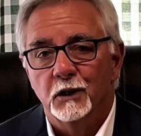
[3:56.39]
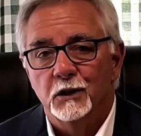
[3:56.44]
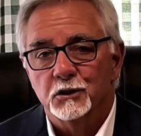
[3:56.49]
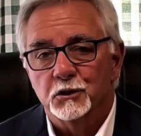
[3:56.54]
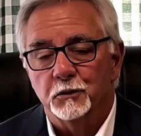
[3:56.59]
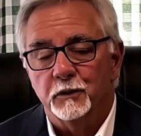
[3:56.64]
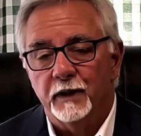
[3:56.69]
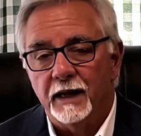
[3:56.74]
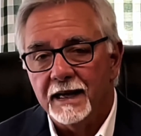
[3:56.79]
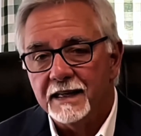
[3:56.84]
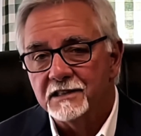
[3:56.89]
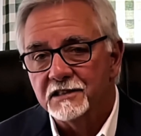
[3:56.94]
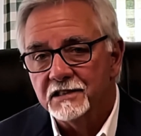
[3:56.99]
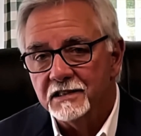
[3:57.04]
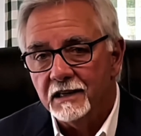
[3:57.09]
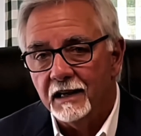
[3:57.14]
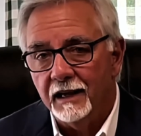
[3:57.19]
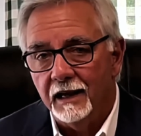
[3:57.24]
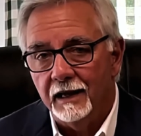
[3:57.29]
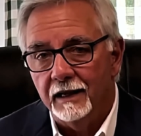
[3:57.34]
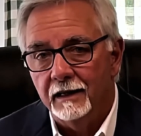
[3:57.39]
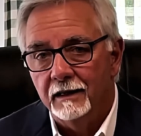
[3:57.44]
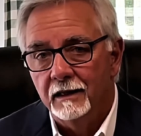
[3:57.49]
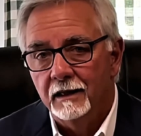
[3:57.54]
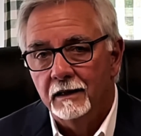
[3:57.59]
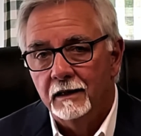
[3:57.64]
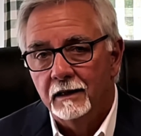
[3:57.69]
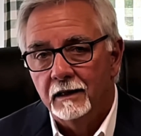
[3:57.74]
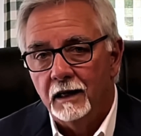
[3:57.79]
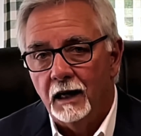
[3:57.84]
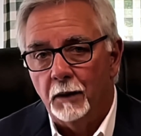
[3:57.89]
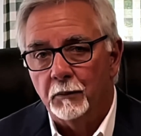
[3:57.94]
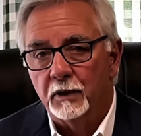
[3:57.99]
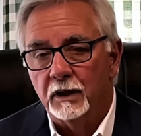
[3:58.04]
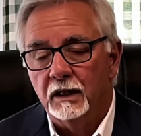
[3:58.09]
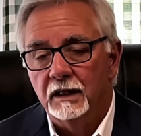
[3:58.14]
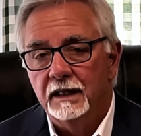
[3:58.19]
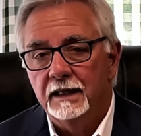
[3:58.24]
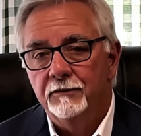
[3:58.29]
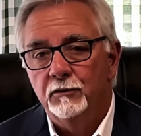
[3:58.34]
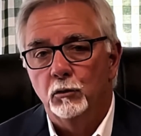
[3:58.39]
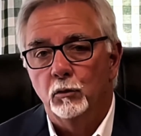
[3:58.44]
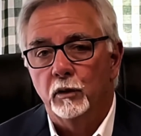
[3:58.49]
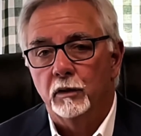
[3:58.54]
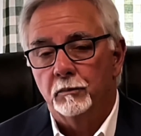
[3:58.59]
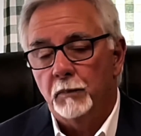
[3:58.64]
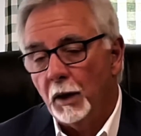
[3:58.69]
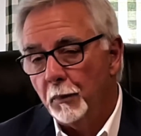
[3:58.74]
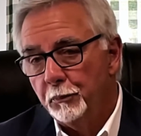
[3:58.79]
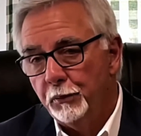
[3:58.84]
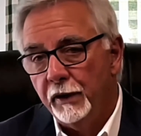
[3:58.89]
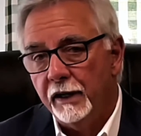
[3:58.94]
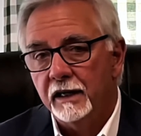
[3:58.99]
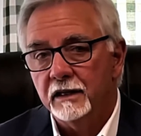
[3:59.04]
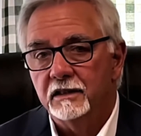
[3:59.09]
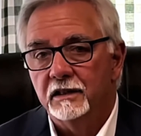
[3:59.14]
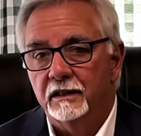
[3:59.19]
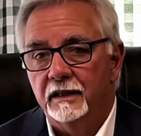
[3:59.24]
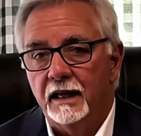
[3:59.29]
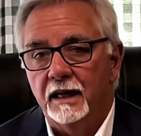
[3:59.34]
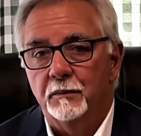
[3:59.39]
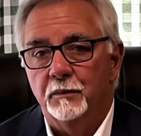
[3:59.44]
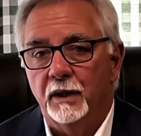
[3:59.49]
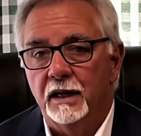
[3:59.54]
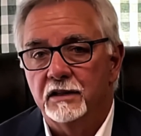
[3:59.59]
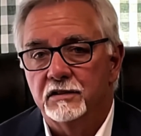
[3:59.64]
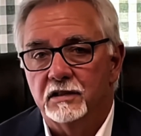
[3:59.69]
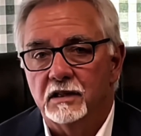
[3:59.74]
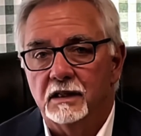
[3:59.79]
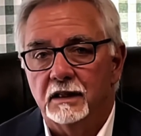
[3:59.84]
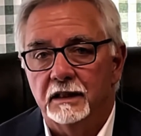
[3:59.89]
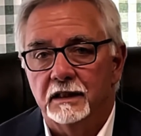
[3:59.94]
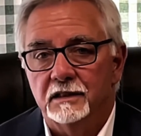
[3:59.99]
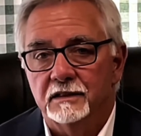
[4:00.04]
So with that said, I'm going to leave you with my prayer today. Basically is